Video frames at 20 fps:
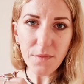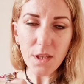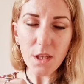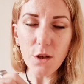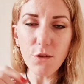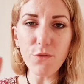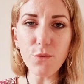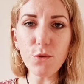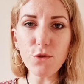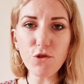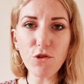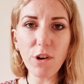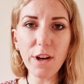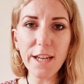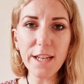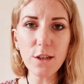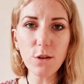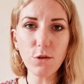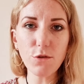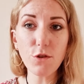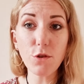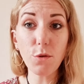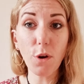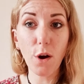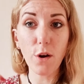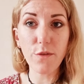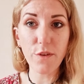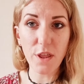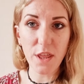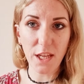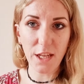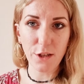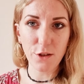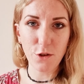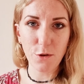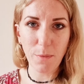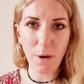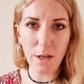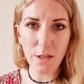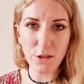for trying not to overthink
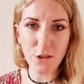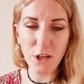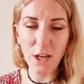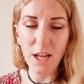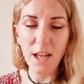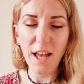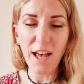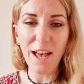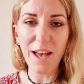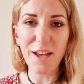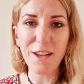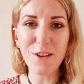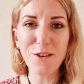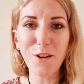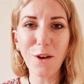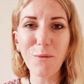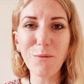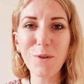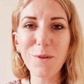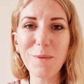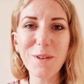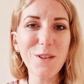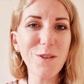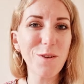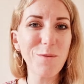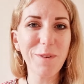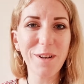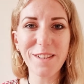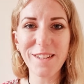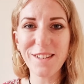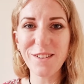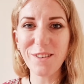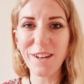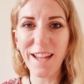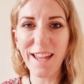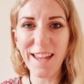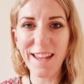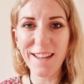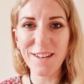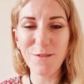too much. You don't want to be too much in your
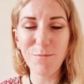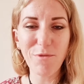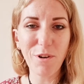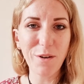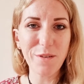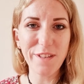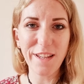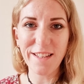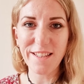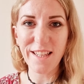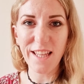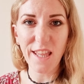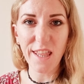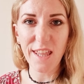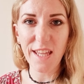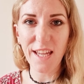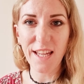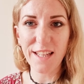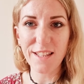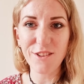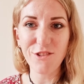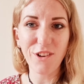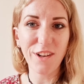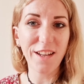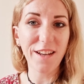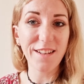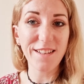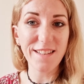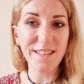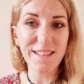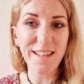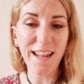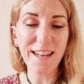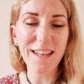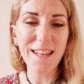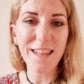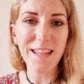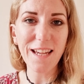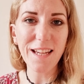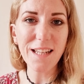head processing things, trying to
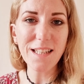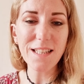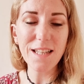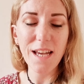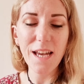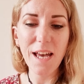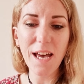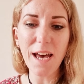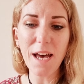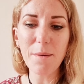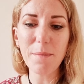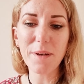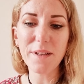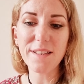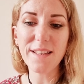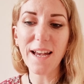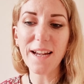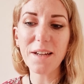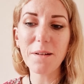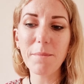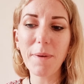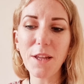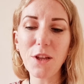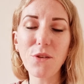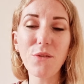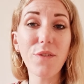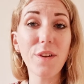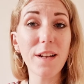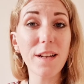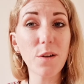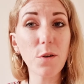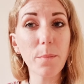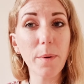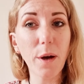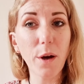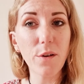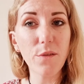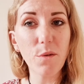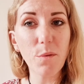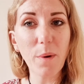understand things, because that can make you feel a little bit
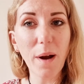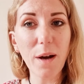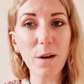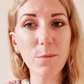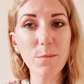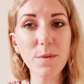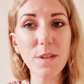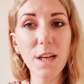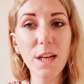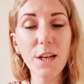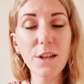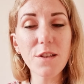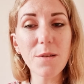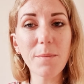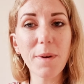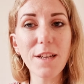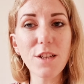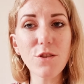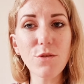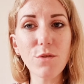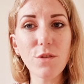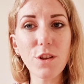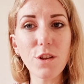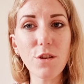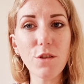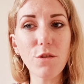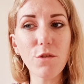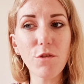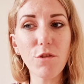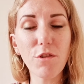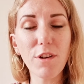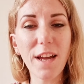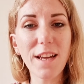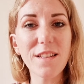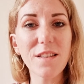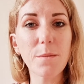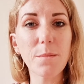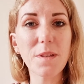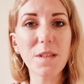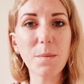overwhelmed. So make sure that you create
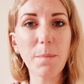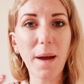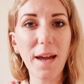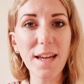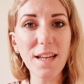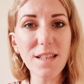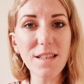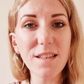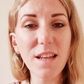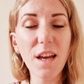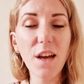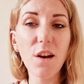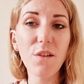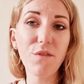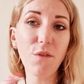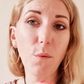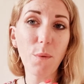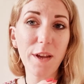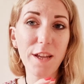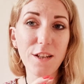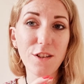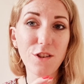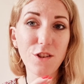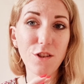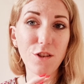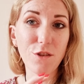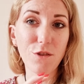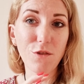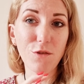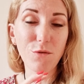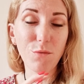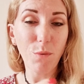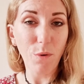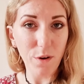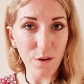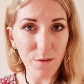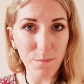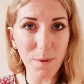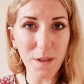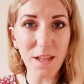some space for which you
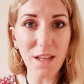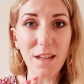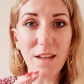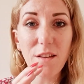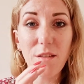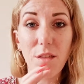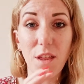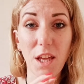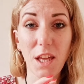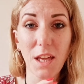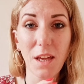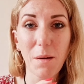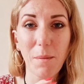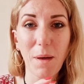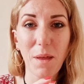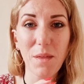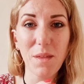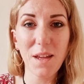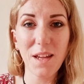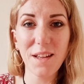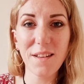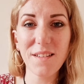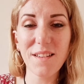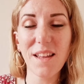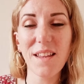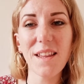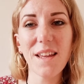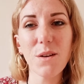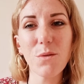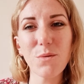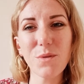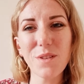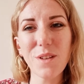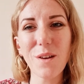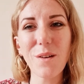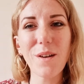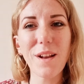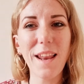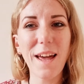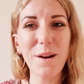want to be thinking about things, and then
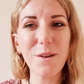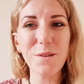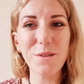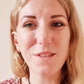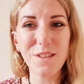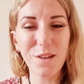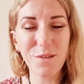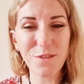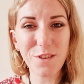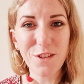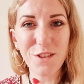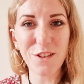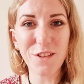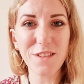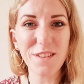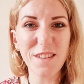also allow yourself to just,